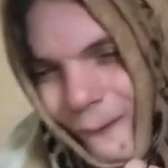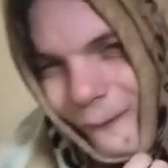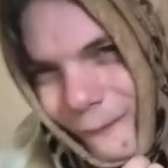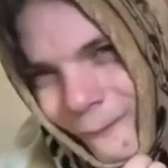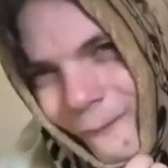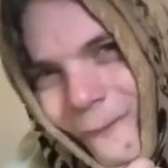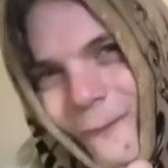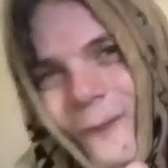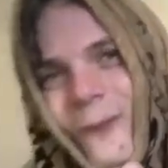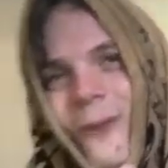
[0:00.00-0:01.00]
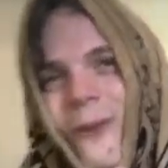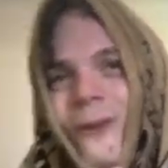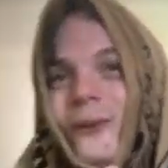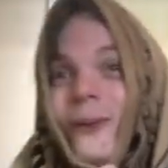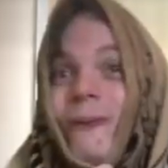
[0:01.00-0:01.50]

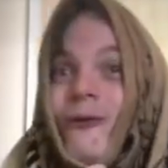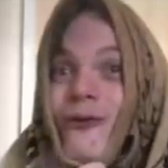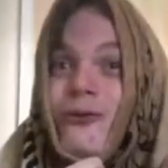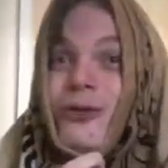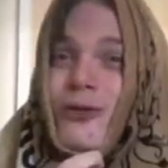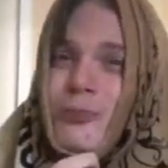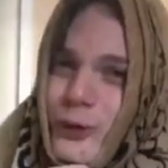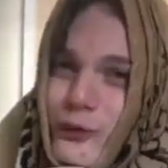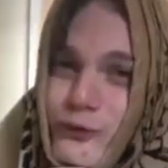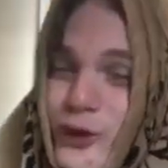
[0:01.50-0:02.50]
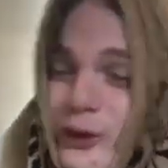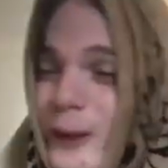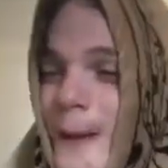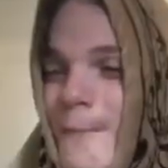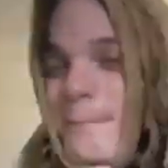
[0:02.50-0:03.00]
Okay, this one's pretty
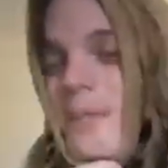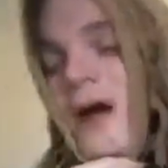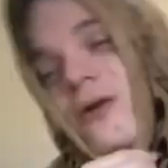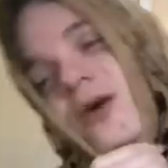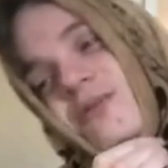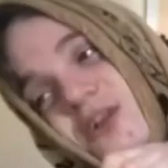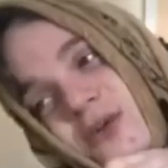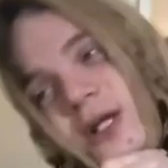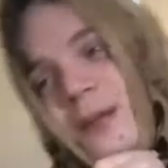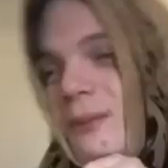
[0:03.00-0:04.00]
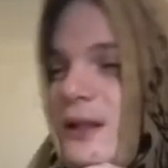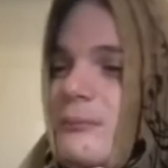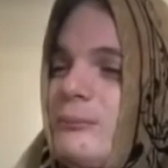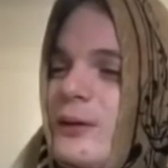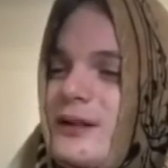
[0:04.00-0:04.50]
funny. I don't know if it's
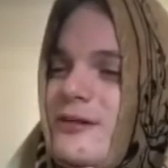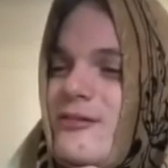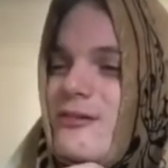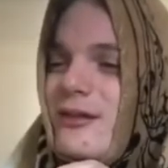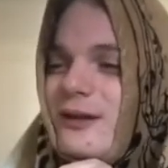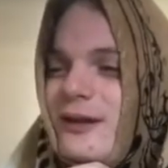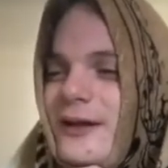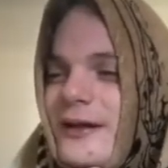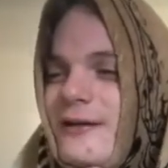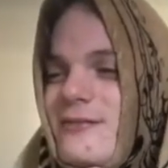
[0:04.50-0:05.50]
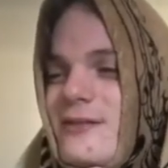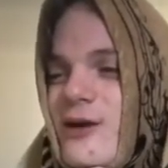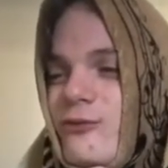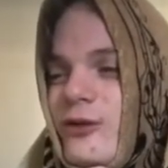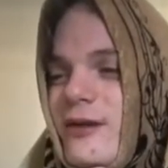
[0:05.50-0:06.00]
creepy, but it
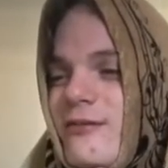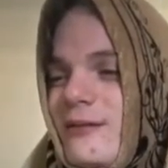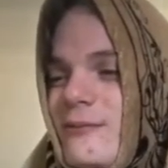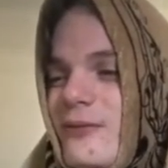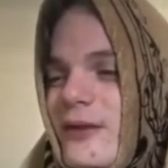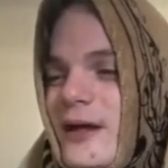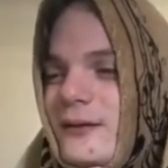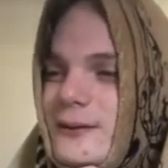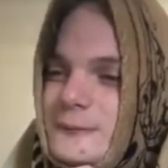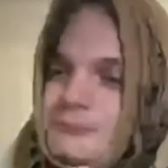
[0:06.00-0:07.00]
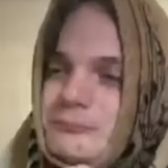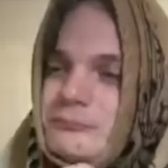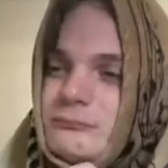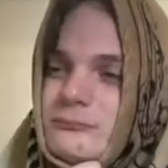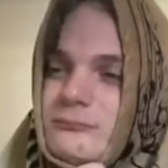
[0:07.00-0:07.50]
definitely seems like,
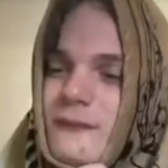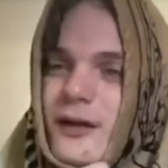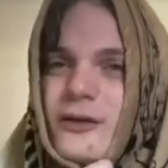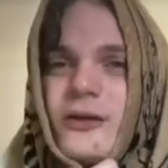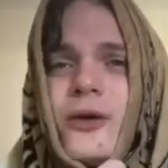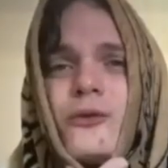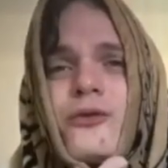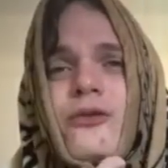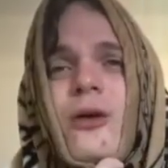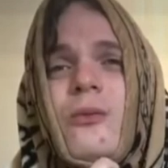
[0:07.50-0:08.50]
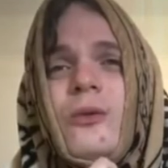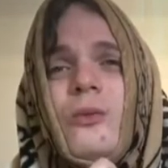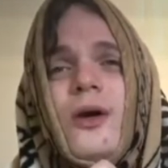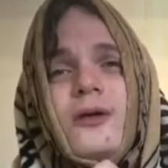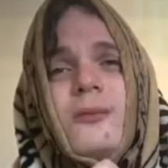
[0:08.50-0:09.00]
you know, someone
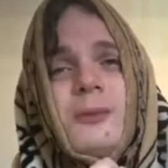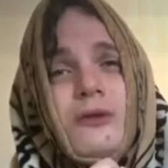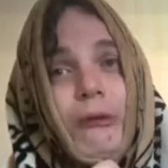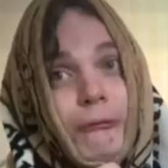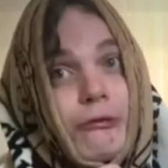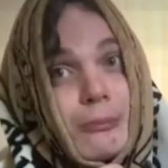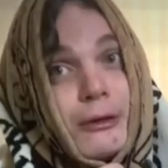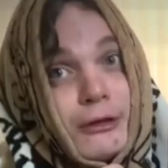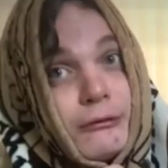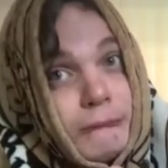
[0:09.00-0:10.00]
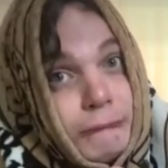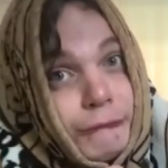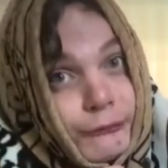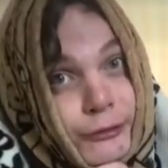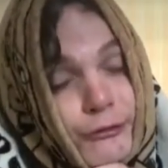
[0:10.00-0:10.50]
wanted to be the Easter Bunny
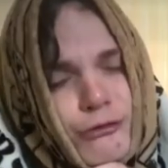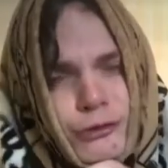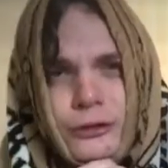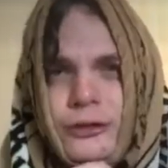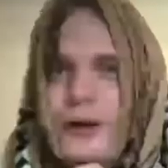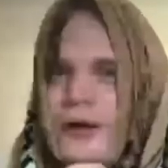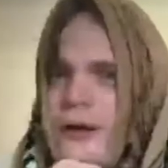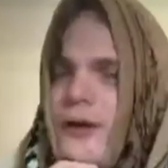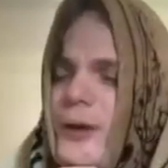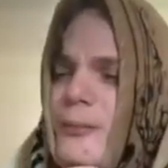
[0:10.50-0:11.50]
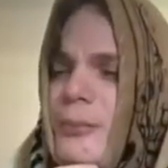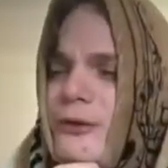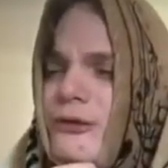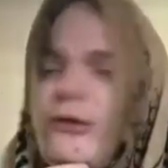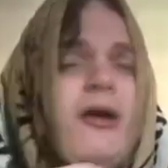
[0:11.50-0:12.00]
for Easter,
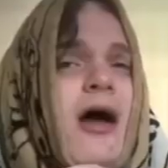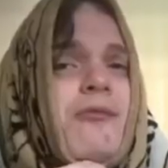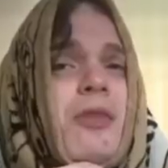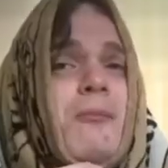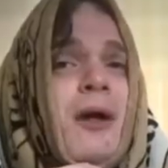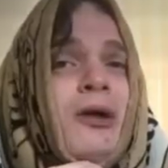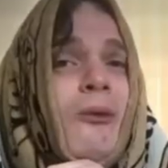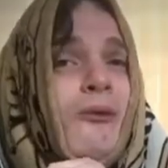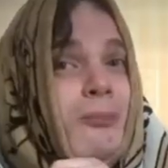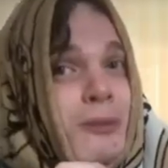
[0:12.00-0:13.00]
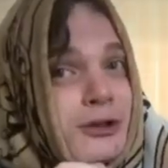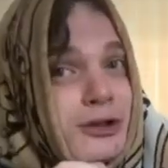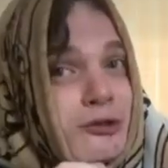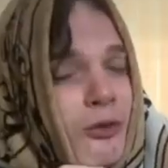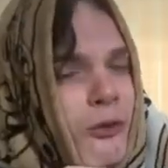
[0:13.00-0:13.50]
but didn't have the money or the
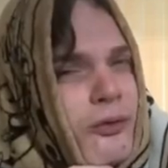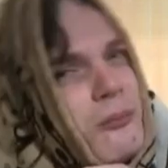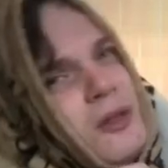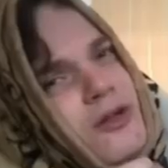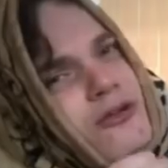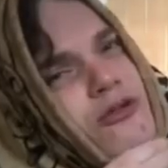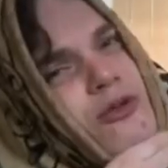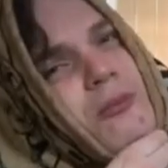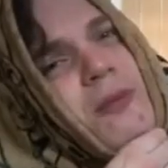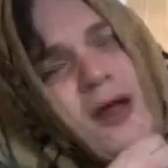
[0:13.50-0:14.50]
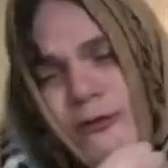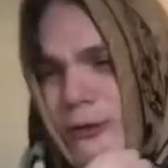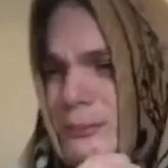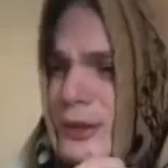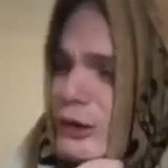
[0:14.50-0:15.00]
budget or the means to make
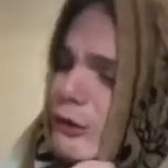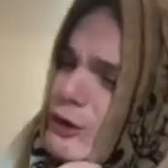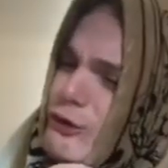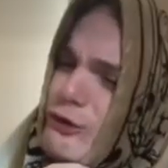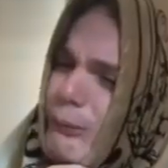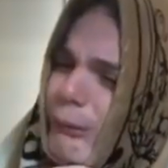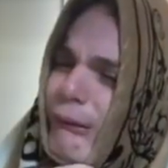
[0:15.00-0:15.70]
the bunny costume.